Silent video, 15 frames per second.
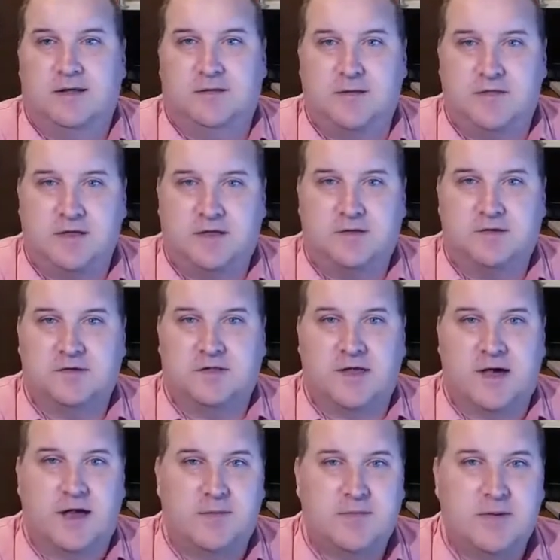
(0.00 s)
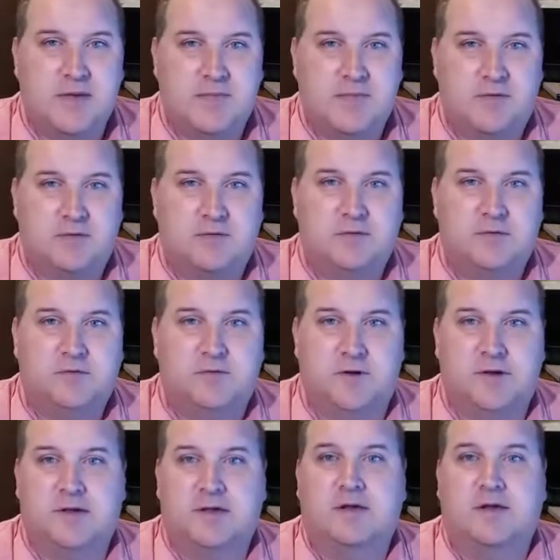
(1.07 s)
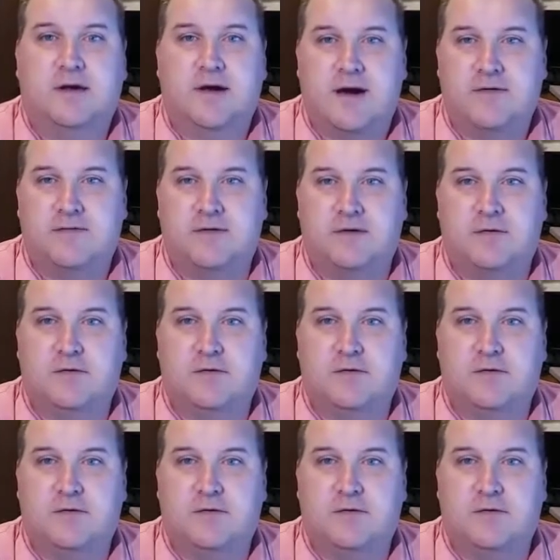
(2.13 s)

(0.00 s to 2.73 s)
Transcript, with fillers: Do you think there's a lot of people who drink coffee,